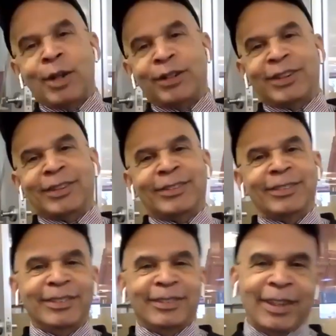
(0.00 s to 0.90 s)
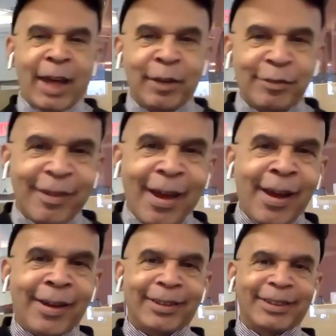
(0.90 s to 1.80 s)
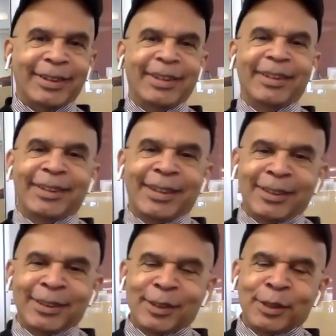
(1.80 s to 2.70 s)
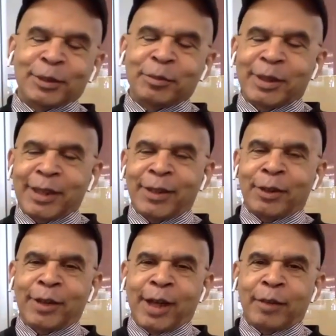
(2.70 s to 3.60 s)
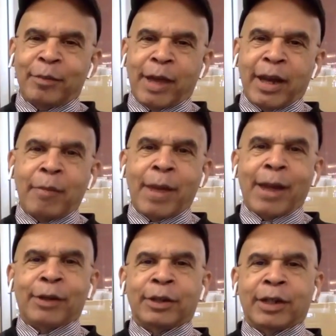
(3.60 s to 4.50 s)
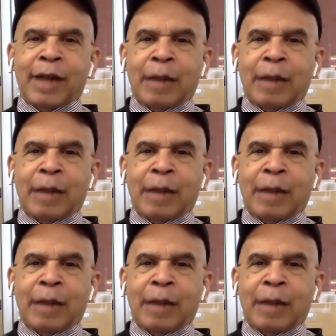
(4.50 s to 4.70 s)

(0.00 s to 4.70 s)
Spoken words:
will too. Light a fire under those men. Ain't no doubt about it. Now, Michael, the